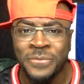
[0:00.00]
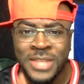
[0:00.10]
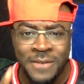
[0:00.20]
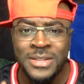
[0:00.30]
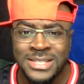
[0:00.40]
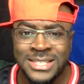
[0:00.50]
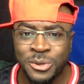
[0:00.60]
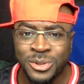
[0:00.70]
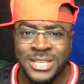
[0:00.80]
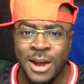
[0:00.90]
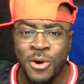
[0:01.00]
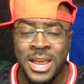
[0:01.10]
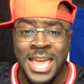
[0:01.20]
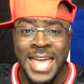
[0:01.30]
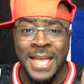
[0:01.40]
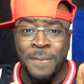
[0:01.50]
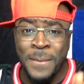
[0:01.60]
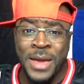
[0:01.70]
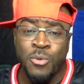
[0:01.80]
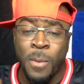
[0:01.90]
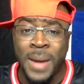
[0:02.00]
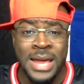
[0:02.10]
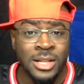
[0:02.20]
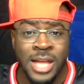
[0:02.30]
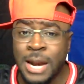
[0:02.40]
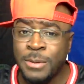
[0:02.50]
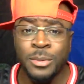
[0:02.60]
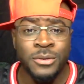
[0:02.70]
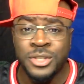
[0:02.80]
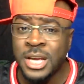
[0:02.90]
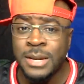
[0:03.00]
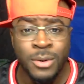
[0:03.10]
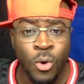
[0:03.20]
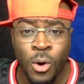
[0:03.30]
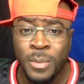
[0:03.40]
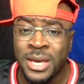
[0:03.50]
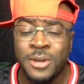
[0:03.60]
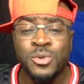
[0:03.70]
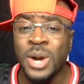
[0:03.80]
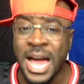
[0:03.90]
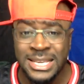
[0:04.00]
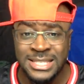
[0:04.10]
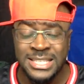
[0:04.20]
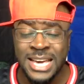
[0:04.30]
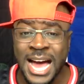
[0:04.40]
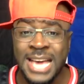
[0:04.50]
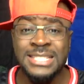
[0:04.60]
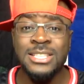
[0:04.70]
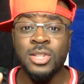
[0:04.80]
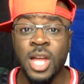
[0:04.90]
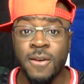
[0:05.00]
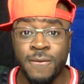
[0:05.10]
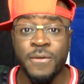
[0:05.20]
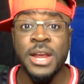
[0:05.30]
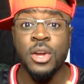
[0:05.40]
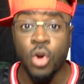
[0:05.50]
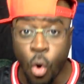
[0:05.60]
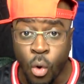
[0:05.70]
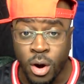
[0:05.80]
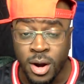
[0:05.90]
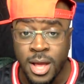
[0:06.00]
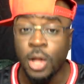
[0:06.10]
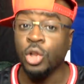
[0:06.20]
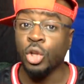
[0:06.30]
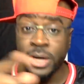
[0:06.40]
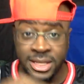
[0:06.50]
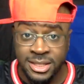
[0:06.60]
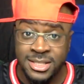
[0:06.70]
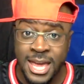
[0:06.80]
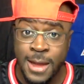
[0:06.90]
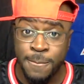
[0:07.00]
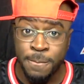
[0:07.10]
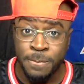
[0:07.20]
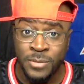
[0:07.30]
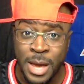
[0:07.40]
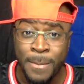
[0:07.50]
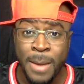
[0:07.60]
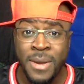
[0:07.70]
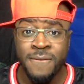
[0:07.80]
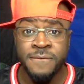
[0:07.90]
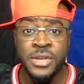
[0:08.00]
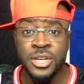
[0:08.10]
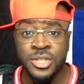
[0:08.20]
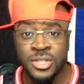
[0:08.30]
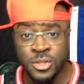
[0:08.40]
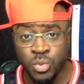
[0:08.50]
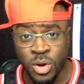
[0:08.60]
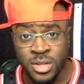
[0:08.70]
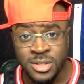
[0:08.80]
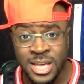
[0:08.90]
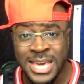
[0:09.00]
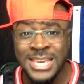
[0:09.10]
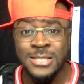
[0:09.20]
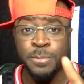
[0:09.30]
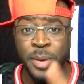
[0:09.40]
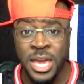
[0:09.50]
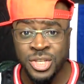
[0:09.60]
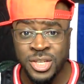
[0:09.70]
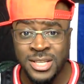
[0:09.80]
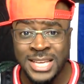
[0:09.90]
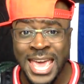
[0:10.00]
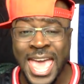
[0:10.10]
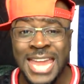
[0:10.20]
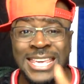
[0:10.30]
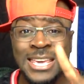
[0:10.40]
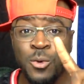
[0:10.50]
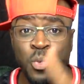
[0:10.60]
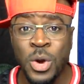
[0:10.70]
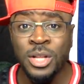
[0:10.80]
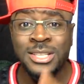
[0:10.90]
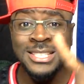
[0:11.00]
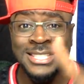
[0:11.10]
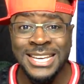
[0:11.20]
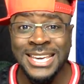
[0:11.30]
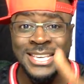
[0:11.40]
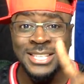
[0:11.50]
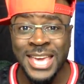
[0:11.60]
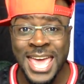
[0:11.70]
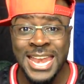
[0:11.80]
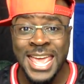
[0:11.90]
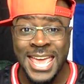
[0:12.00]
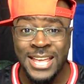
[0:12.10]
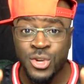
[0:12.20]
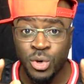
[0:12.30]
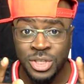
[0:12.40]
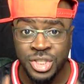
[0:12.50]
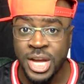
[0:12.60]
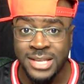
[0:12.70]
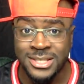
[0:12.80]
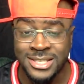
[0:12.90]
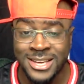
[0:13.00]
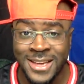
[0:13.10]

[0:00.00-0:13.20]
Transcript: Devin Singletary may remind a lot of people of Shady McCoy, but here's what I see. I see a lot of Frank Gore. Look at the tape. My man finishes his runs. He's patient, and he will stick his head in your chest.